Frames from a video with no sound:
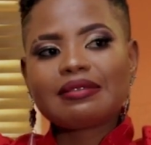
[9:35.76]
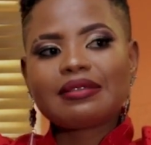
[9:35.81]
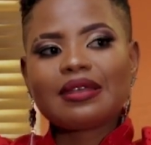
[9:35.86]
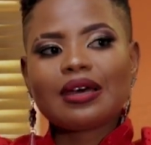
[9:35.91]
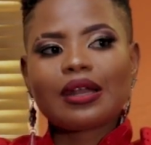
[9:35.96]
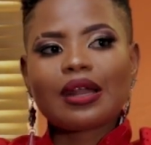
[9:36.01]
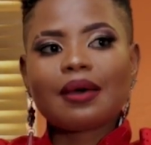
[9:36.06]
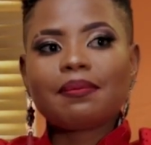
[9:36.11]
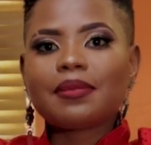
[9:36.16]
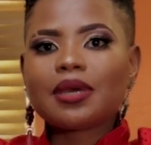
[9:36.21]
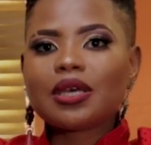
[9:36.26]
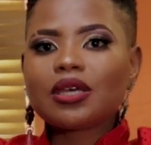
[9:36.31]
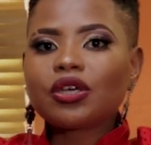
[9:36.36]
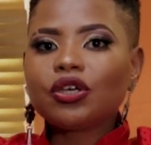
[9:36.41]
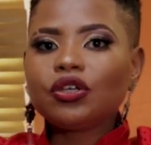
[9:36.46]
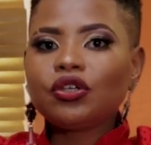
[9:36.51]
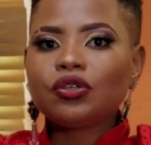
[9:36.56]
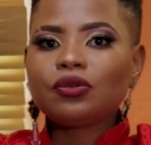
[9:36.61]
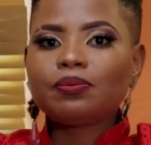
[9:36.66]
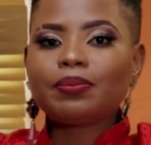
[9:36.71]
that are
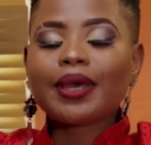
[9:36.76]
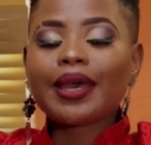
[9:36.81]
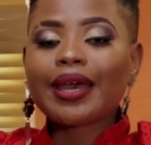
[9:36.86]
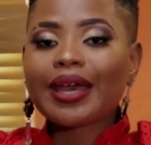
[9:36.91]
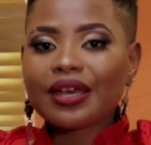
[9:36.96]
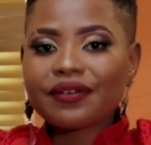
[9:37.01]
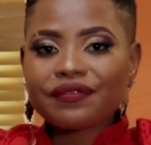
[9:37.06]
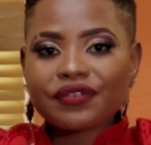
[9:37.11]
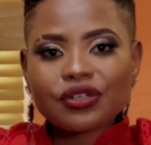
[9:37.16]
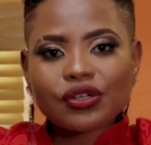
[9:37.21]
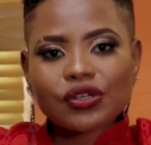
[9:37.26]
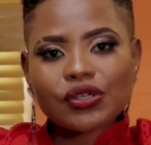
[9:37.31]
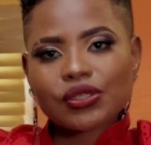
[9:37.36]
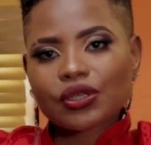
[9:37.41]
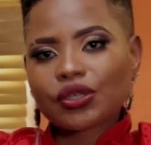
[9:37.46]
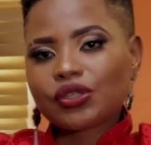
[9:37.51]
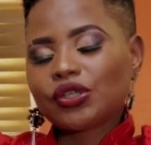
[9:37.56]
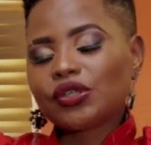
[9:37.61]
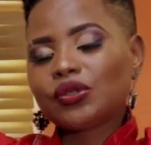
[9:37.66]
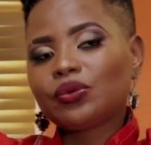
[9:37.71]
making you behave in a
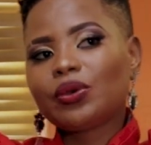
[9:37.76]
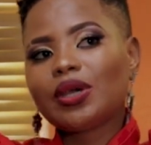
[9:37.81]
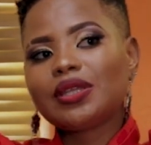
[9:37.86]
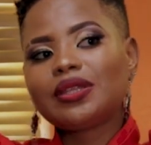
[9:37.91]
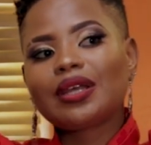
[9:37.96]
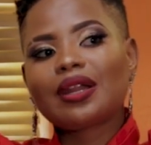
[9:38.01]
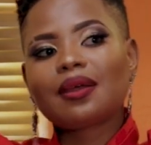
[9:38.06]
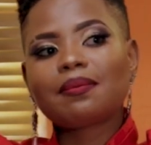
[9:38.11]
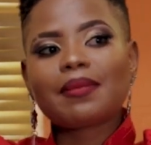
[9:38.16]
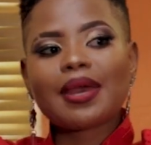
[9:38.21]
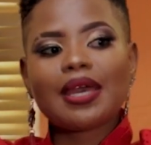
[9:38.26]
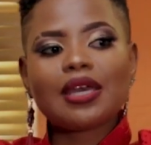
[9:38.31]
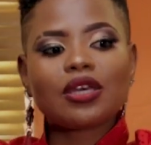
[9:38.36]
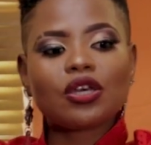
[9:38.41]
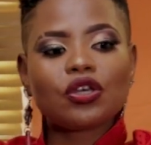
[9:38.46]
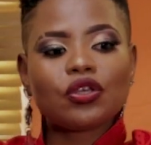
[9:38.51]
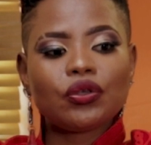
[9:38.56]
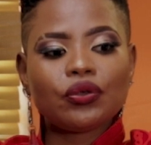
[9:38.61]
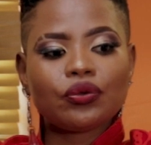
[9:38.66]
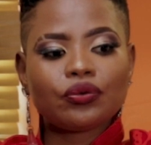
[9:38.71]
certain way, that are
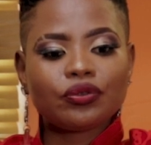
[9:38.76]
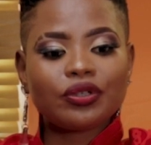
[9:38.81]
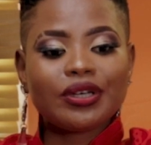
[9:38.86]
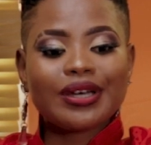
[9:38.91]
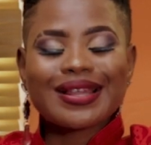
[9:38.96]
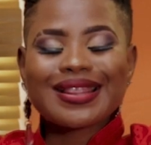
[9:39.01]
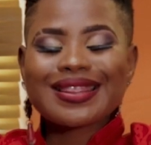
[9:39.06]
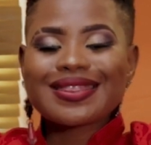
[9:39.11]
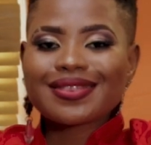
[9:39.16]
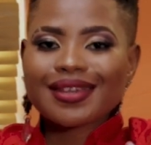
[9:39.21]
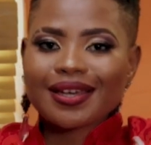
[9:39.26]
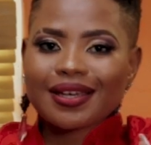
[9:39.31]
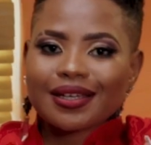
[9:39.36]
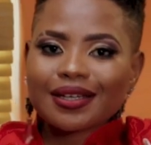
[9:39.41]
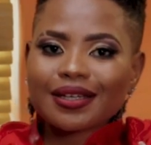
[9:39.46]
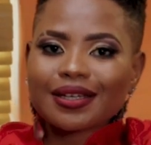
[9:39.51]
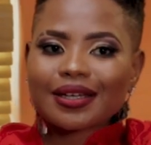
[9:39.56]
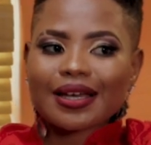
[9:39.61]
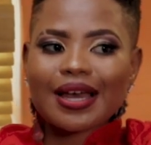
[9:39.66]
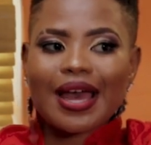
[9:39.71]
making you
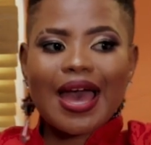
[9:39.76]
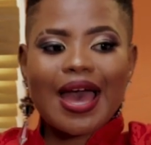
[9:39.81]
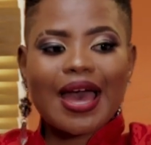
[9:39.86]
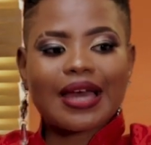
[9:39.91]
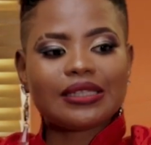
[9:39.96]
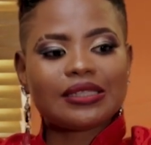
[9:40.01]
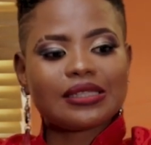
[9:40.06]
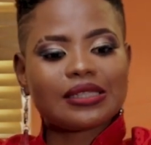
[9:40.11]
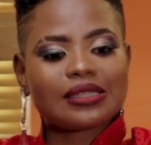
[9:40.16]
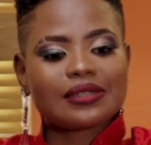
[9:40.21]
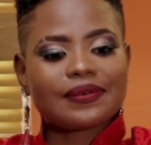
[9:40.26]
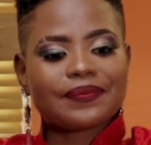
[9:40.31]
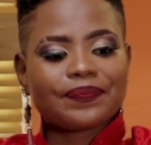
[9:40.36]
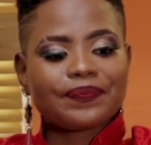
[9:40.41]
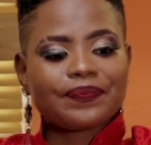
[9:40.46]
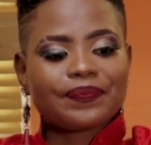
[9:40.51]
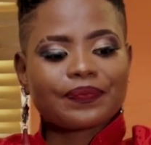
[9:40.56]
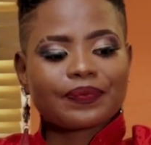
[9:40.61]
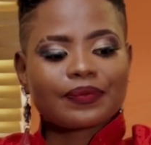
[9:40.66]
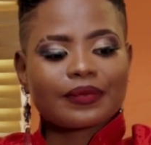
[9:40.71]
think and
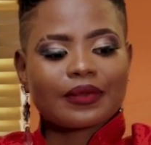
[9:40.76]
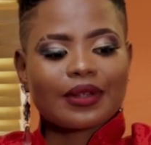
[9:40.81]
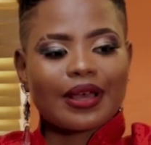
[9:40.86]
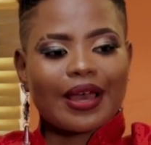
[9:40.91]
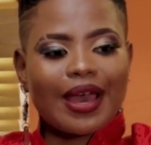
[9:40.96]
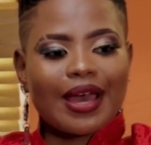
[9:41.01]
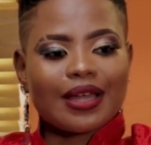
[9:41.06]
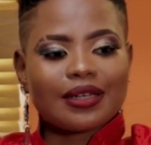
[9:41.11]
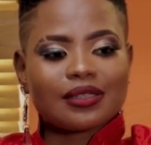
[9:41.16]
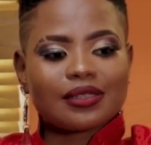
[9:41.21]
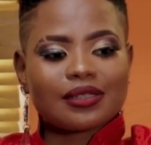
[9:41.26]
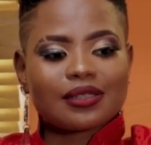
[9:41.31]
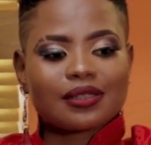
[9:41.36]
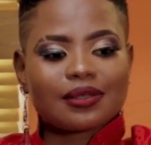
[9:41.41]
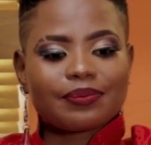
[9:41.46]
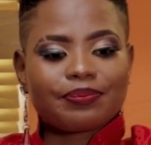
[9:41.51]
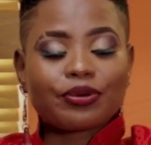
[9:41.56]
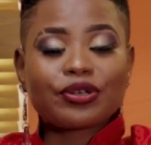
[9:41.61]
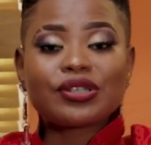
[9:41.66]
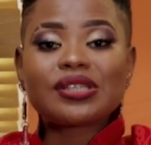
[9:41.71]
and
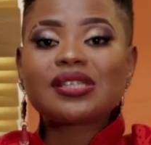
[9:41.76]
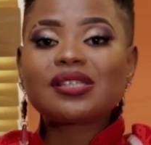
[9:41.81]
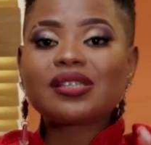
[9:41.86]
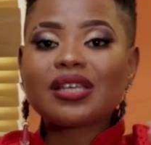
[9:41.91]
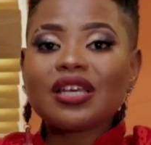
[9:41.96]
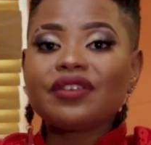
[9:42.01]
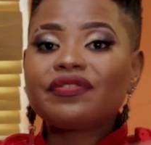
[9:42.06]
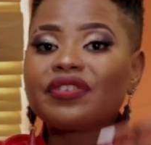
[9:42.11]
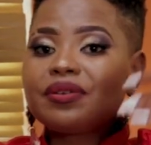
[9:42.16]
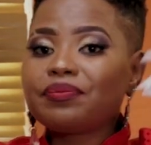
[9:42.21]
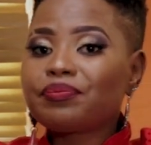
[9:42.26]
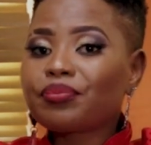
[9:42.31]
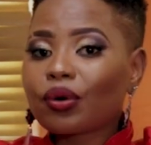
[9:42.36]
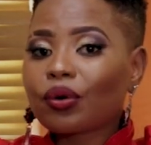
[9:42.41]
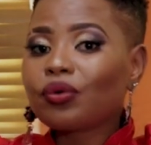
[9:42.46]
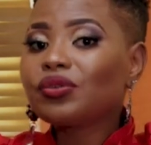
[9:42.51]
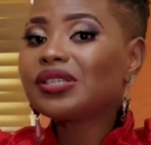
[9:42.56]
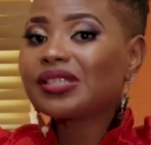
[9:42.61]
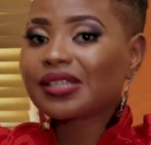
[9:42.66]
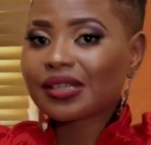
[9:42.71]
perceive and
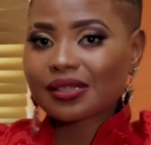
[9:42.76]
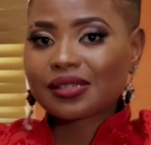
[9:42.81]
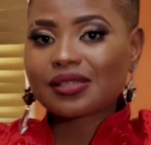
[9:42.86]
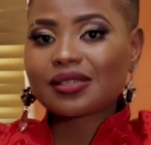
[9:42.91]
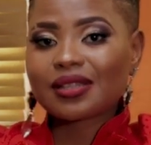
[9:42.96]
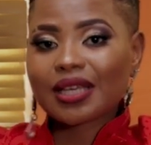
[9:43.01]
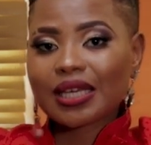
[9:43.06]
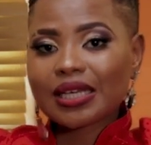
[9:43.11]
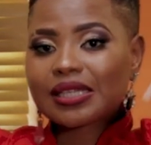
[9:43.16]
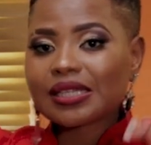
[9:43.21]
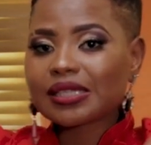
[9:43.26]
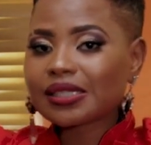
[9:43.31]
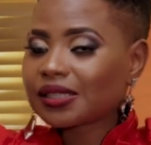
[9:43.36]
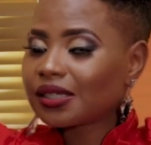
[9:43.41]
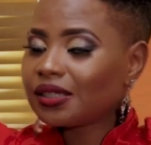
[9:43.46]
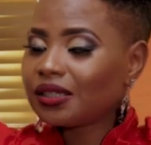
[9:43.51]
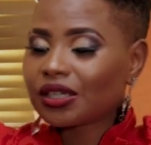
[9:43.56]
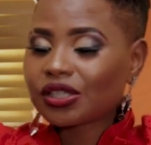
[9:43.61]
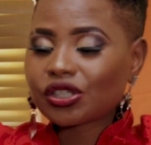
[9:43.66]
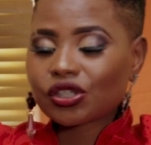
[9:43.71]
process things
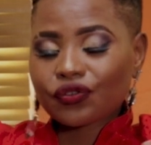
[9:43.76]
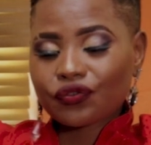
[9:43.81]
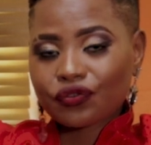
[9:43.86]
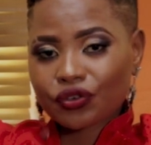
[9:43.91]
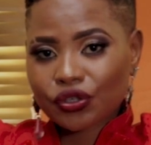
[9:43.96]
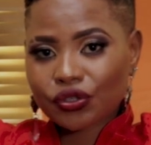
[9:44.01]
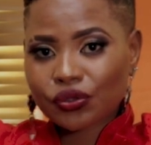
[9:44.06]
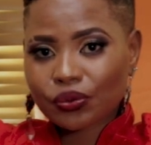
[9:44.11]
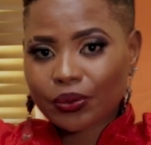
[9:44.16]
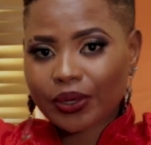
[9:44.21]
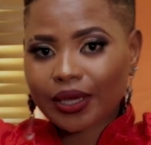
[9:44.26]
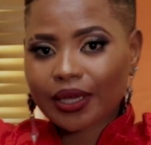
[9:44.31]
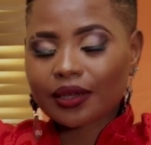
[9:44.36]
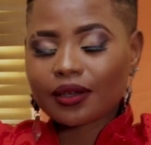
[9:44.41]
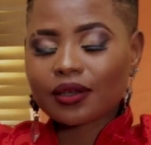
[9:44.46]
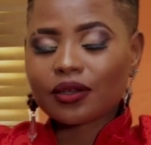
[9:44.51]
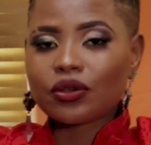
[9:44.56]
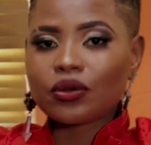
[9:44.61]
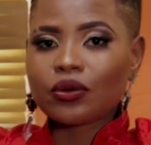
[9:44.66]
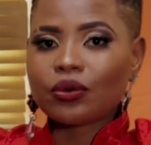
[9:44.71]
in a different
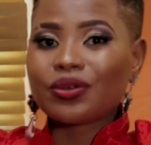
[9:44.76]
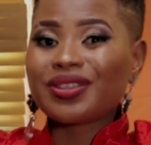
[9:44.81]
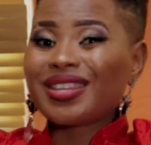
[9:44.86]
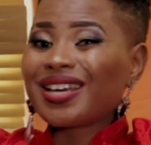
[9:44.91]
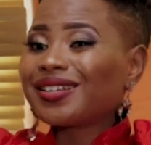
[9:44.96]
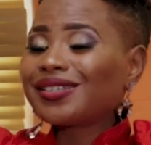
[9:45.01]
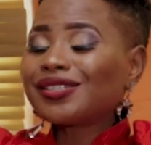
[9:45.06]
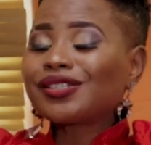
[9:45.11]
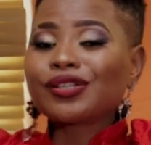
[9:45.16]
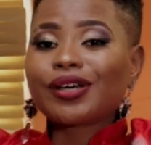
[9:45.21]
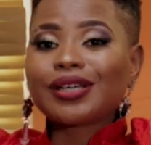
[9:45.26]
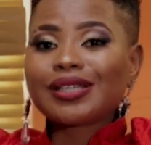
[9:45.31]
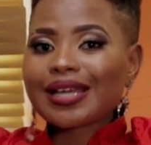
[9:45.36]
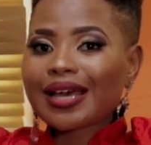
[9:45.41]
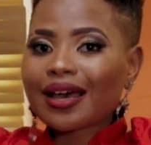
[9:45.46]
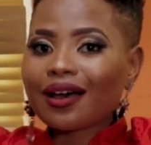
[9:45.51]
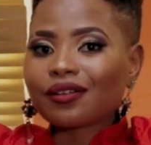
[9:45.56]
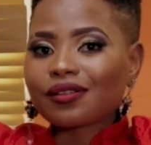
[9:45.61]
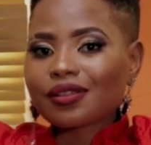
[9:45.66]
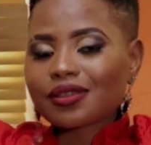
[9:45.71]
way, you know, that is not
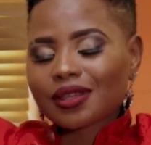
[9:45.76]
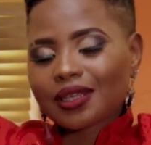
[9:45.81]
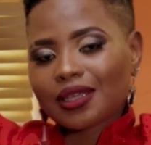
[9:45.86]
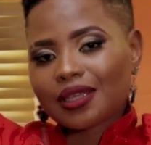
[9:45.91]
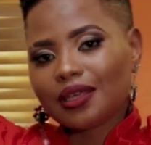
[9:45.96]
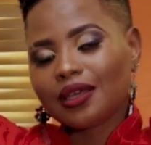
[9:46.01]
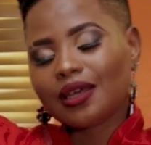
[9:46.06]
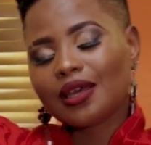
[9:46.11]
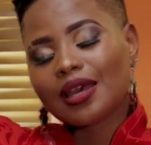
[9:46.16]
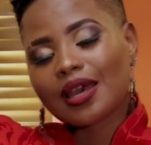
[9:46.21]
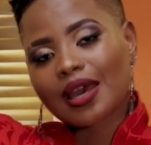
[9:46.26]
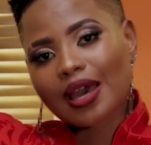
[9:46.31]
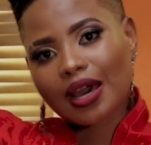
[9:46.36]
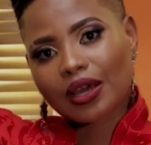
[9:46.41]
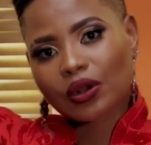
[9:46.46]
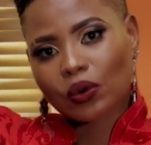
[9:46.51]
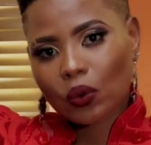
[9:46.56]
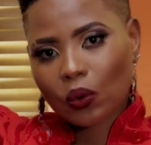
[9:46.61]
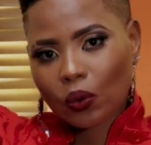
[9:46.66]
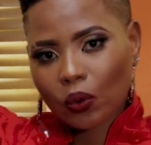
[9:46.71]
healthy
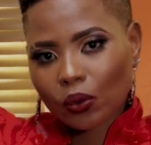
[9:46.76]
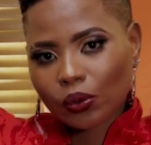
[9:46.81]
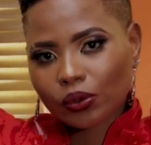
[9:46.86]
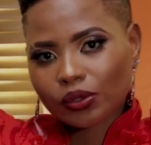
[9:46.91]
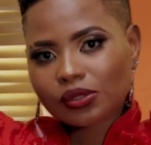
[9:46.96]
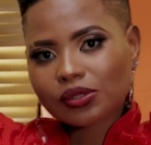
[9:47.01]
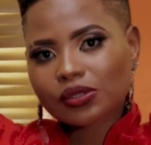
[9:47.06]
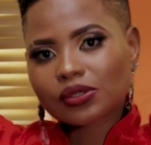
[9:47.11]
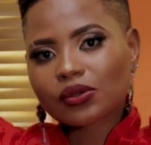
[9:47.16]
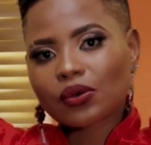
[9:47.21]
at all.